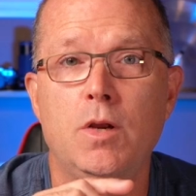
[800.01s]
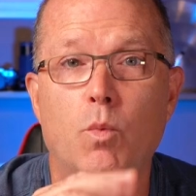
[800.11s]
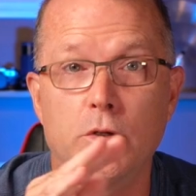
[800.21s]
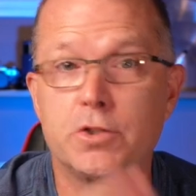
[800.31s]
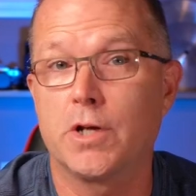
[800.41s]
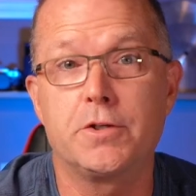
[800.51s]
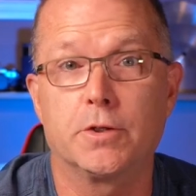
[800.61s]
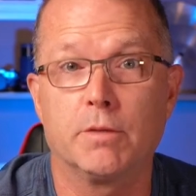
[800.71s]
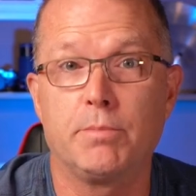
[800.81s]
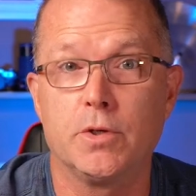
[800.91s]
will shut your
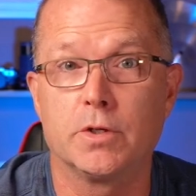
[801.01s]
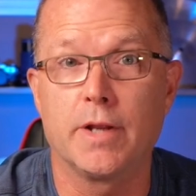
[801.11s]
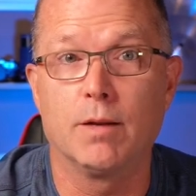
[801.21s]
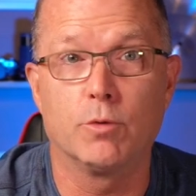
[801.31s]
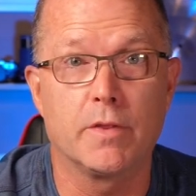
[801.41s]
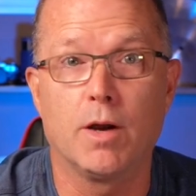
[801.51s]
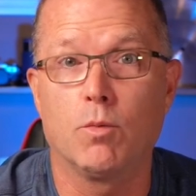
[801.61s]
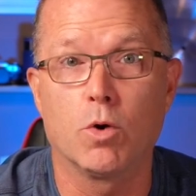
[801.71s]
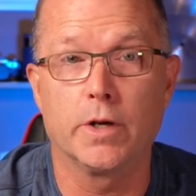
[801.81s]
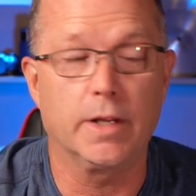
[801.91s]
computer down without
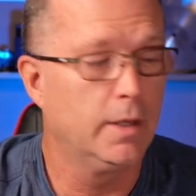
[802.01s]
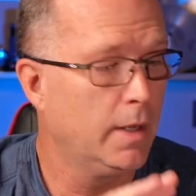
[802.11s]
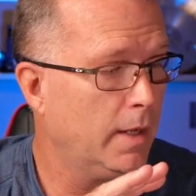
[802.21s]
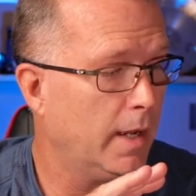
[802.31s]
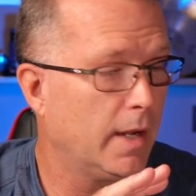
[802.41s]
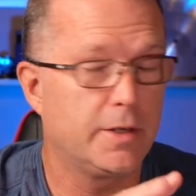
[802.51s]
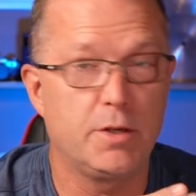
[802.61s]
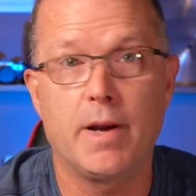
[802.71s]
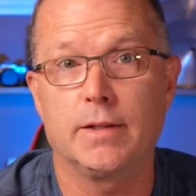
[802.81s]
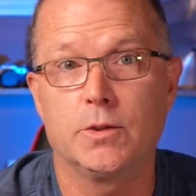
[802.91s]
warning, and you
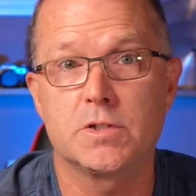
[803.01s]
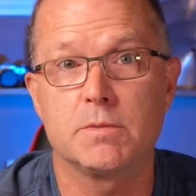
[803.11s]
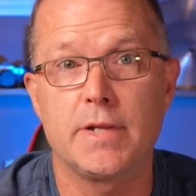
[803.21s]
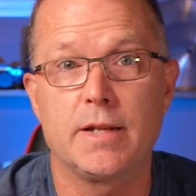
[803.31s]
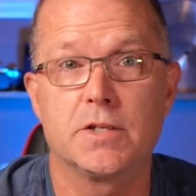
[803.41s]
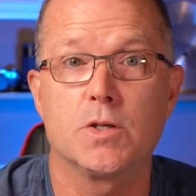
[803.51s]
might lose some data.